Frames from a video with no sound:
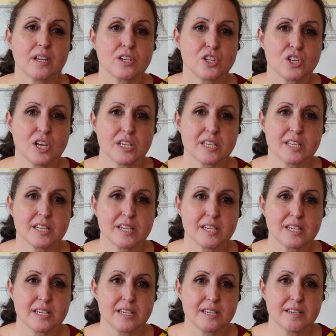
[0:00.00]
Just
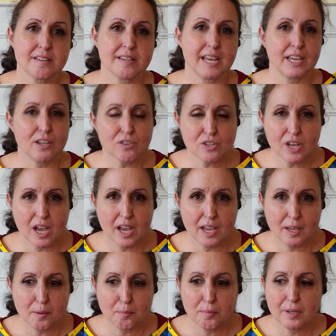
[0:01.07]
take your
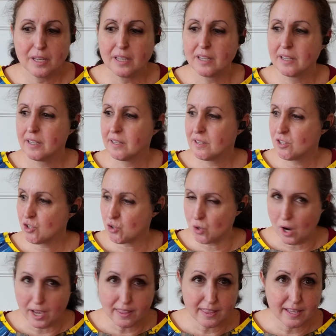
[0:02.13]
time,
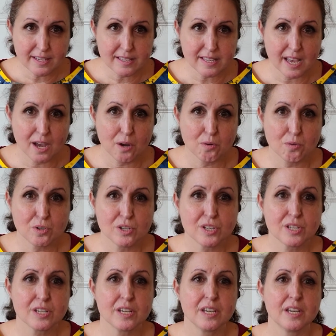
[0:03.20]
try things
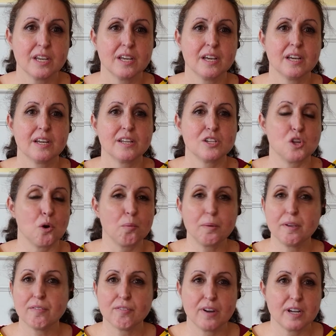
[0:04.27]
out. Don't
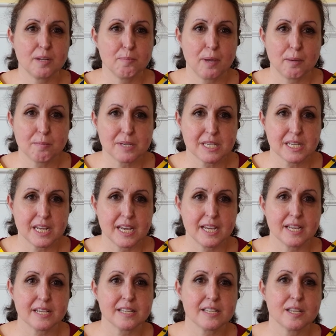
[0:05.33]
be afraid to make
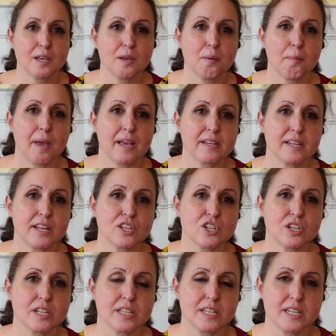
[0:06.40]
mistakes. Pay
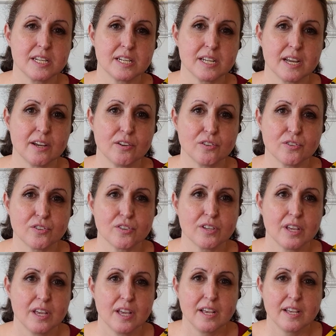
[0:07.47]
attention to the details.
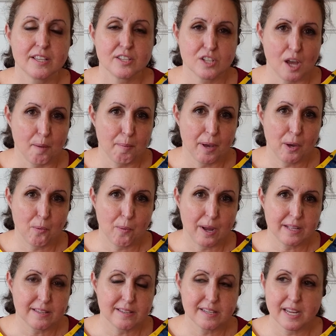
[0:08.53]
Stop by
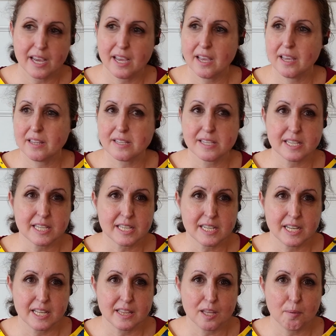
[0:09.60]
Wednesday the
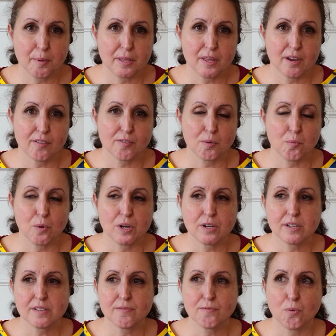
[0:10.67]
16th. I'll be there from 1
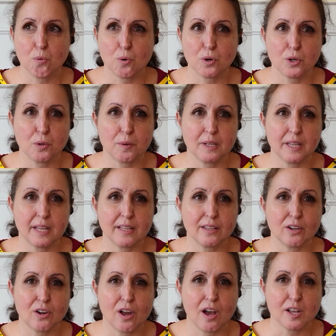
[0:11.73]
to 4 doing like a
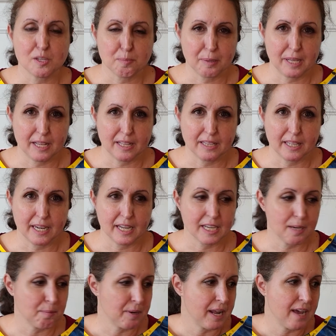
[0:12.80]
little cosplay
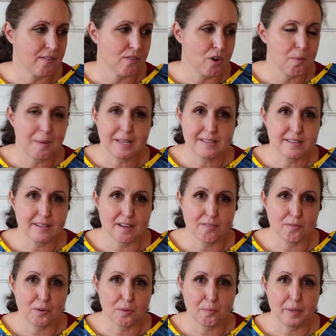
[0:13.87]
clinic. I'm going to have all my stuff
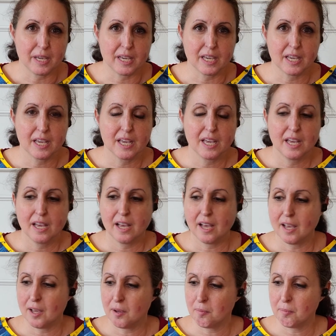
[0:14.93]
with me.
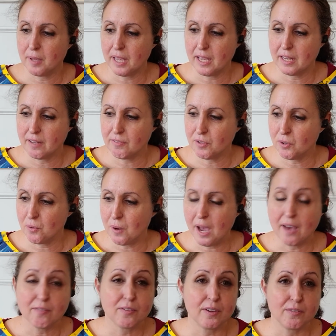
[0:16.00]
And if you
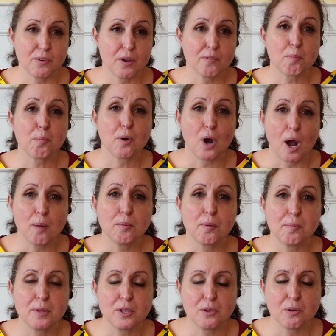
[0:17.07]
have a
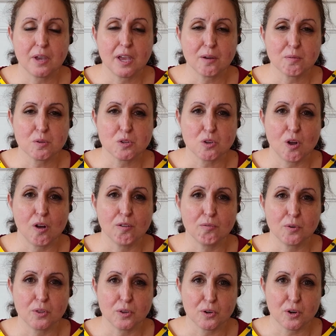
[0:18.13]
problem that you can't resolve
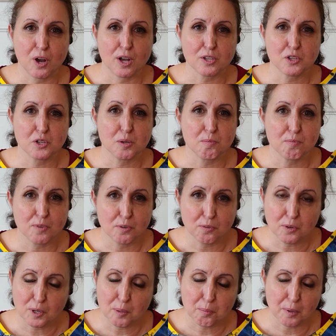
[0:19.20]
with your costume, feel
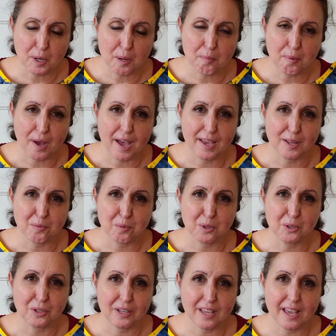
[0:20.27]
free to bring it by and
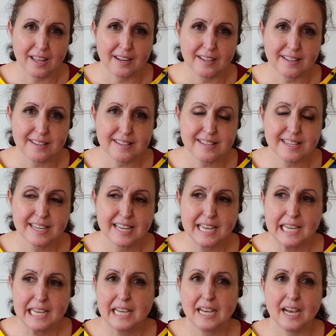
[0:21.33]
we'll look at it.
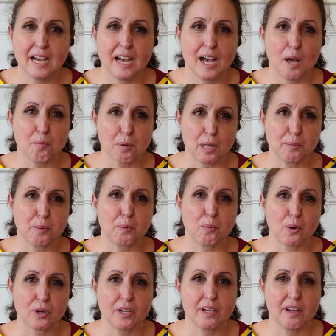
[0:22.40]
I'll probably be
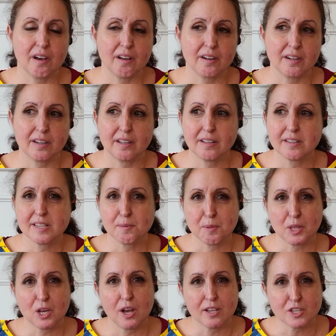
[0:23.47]
working on some of
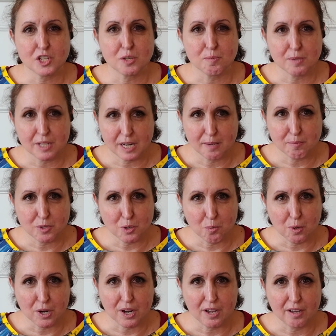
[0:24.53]
the costumes that I'm still
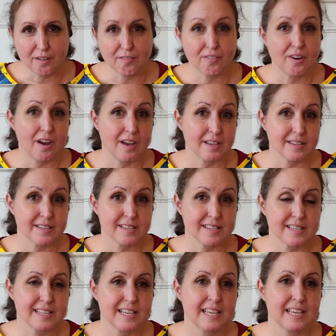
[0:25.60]
working on for us.